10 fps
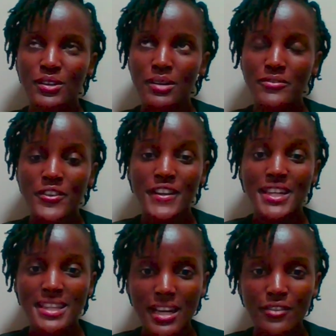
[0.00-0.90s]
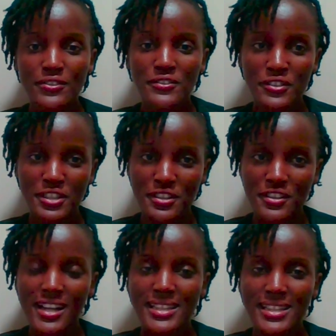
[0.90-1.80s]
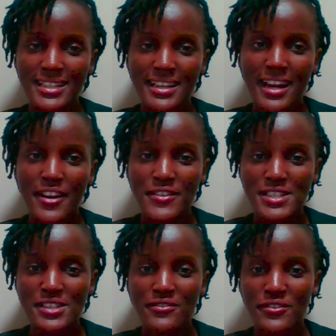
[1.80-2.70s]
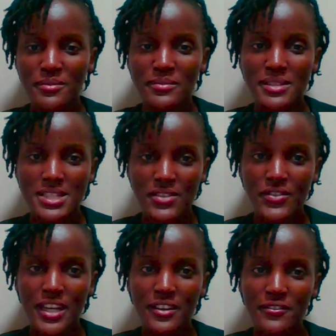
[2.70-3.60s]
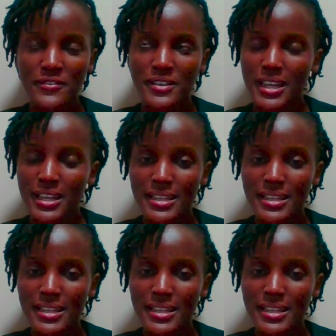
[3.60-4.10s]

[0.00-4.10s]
all, I'm very thankful for the grant that I received from DVF.